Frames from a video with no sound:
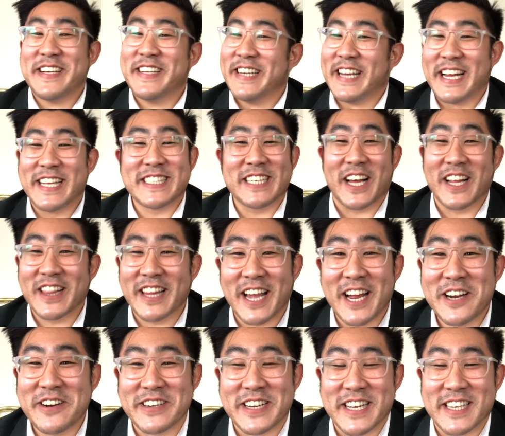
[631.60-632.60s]
it's
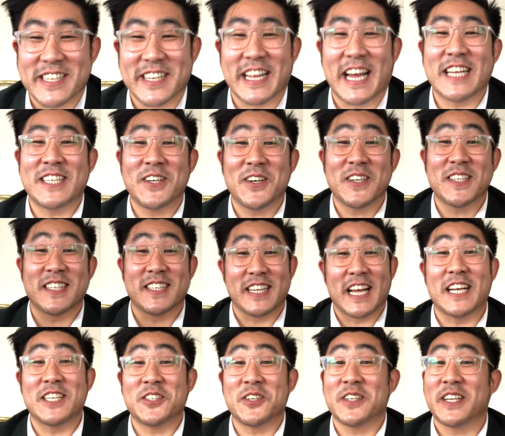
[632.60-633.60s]
hilarious. That's
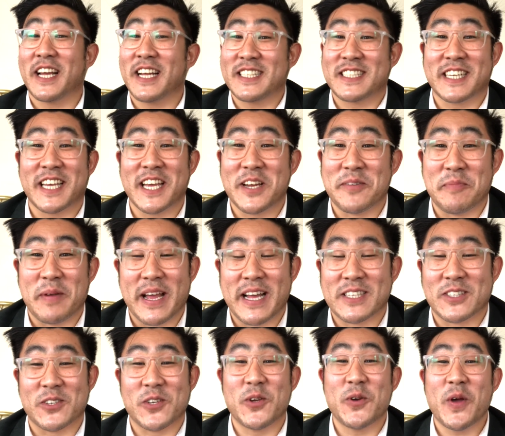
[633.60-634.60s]
your dead skin, man.
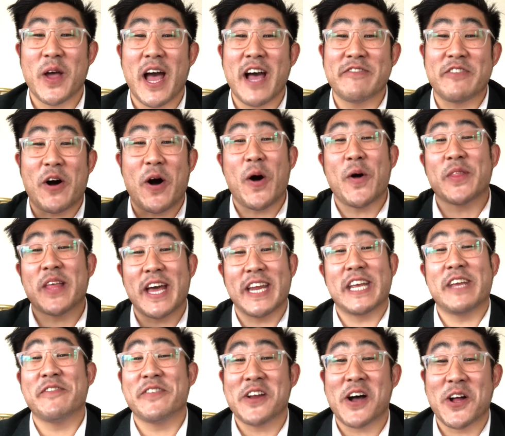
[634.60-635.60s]
So you have all that
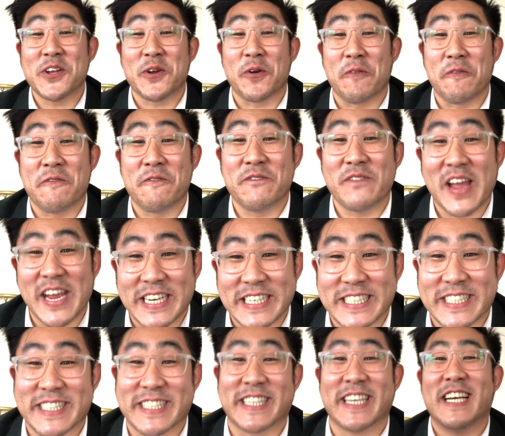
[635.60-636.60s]
even on your
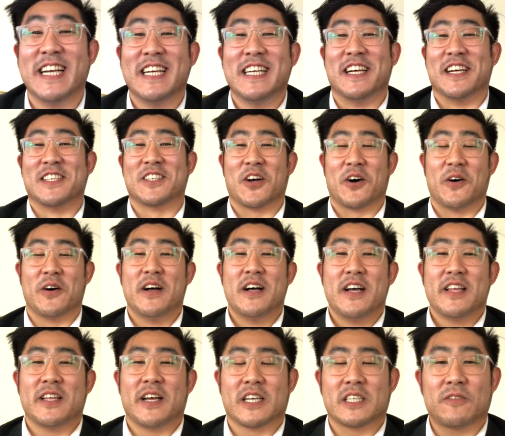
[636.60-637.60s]
face. So
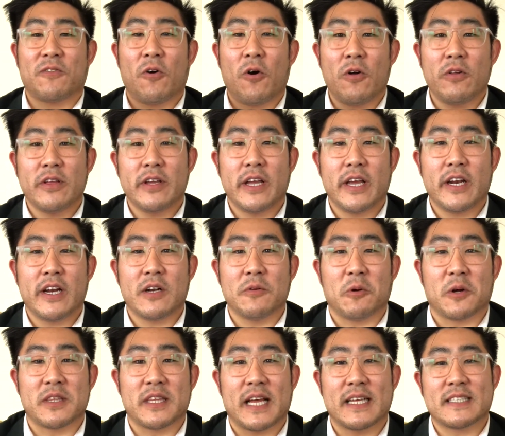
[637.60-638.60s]
exfoliator,
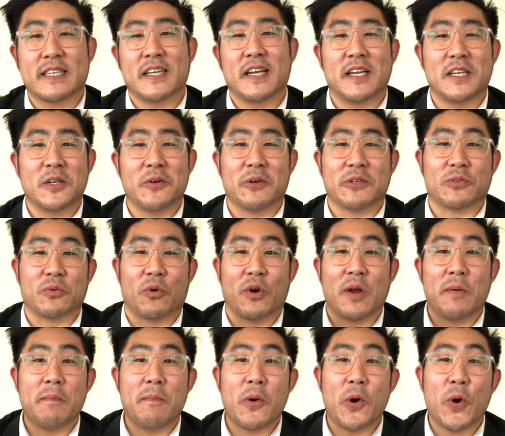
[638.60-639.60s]
what that's gonna do is
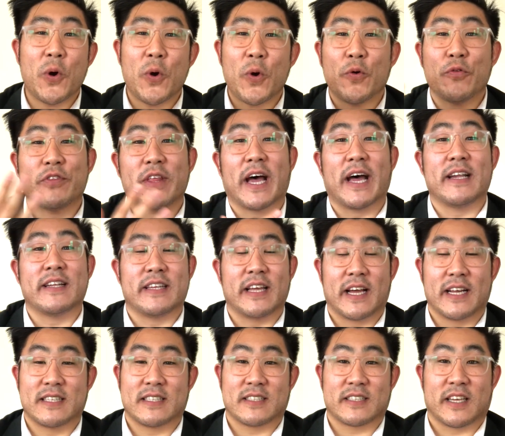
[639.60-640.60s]
remove that
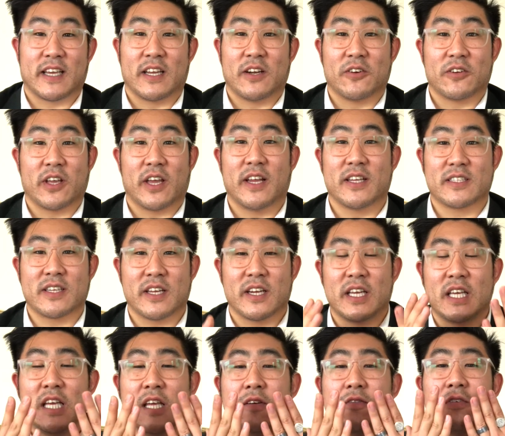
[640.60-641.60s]
dead skin, okay? And it's gonna
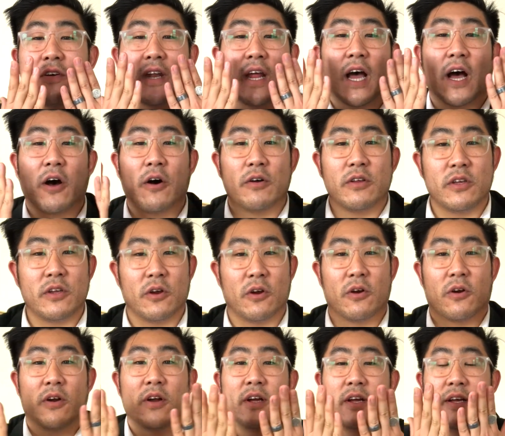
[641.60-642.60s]
even out
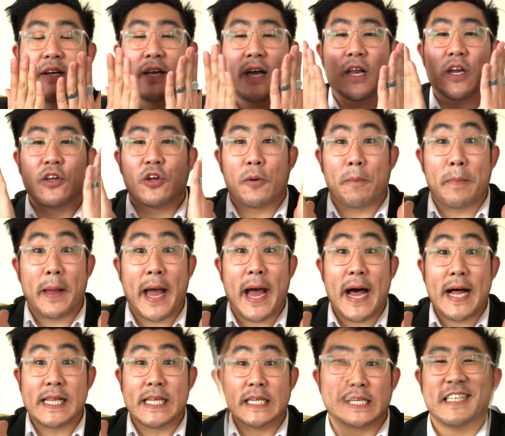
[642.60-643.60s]
your your
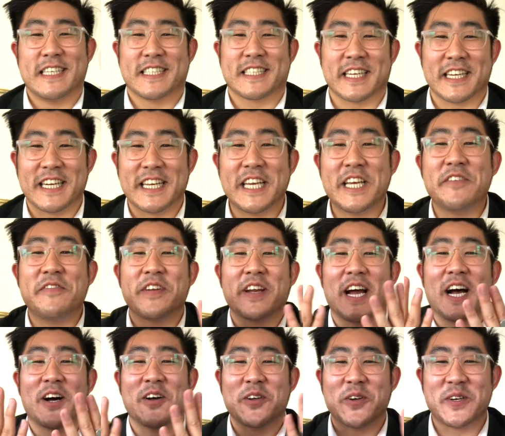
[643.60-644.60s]
palette. It's gonna even
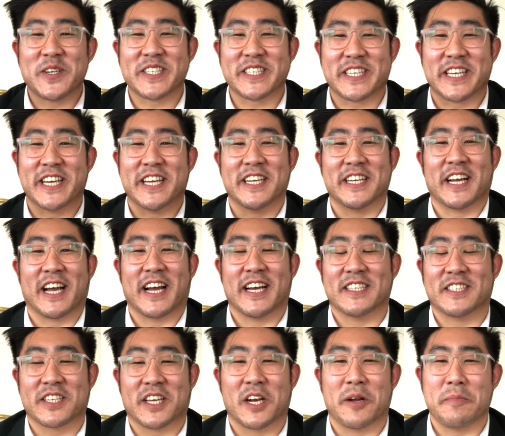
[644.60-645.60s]
out your skin, guys.
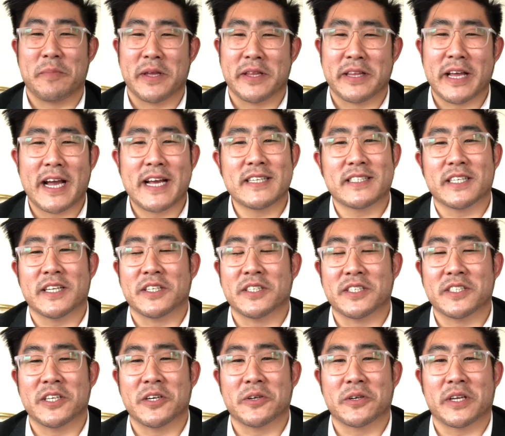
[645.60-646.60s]
It's gonna be nice and
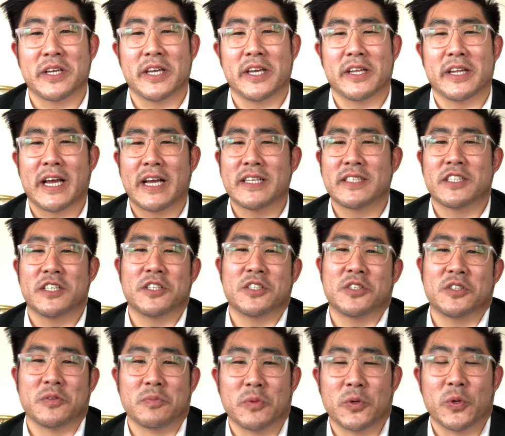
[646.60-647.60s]
silky, nice and
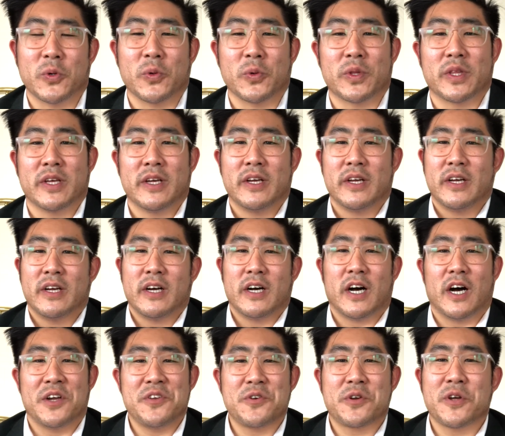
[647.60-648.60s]
smooth.
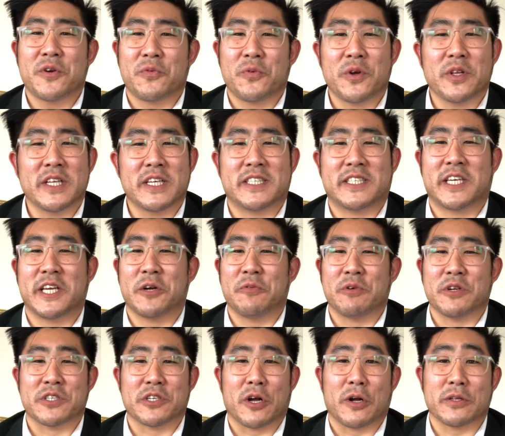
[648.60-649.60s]
You can really see
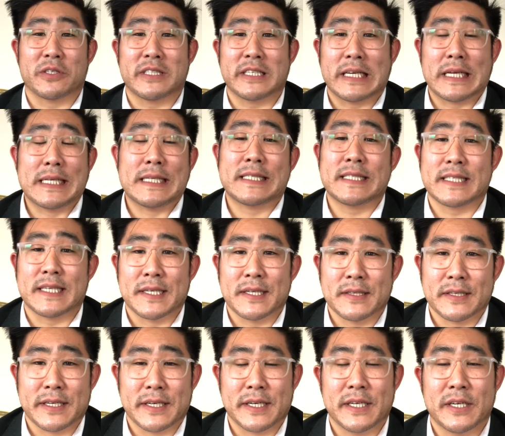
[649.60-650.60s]
results
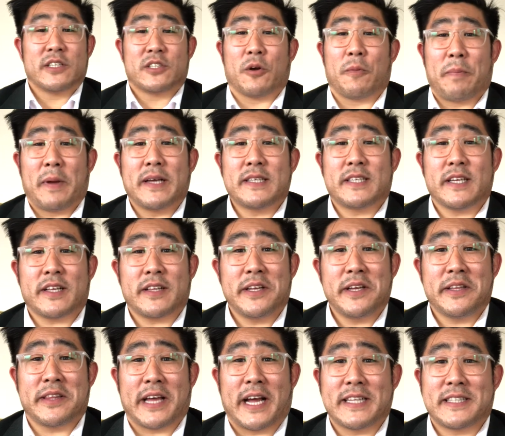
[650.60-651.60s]
instantly. So
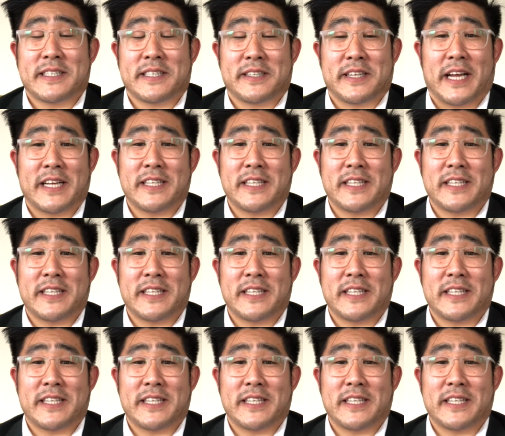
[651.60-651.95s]
basically, that's